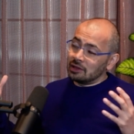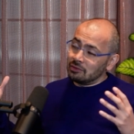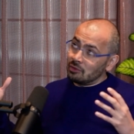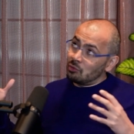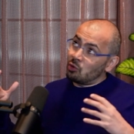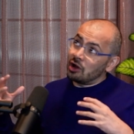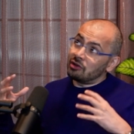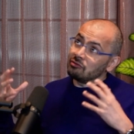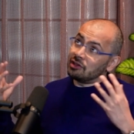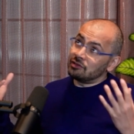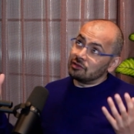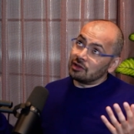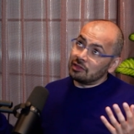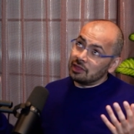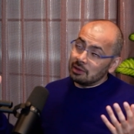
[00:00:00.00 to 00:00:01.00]
and one of the
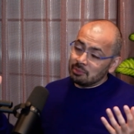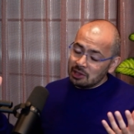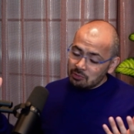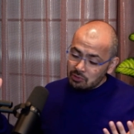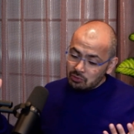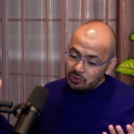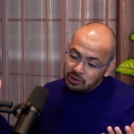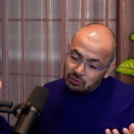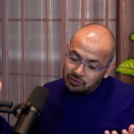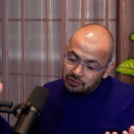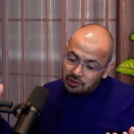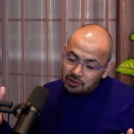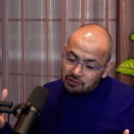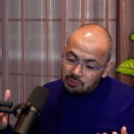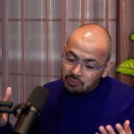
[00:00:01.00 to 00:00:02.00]
reasons I think people we were
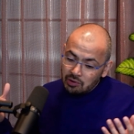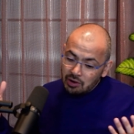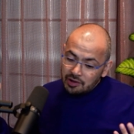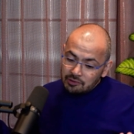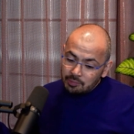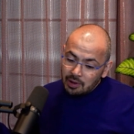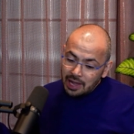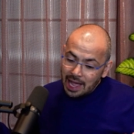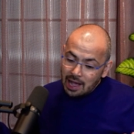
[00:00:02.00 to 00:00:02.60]
so surprised by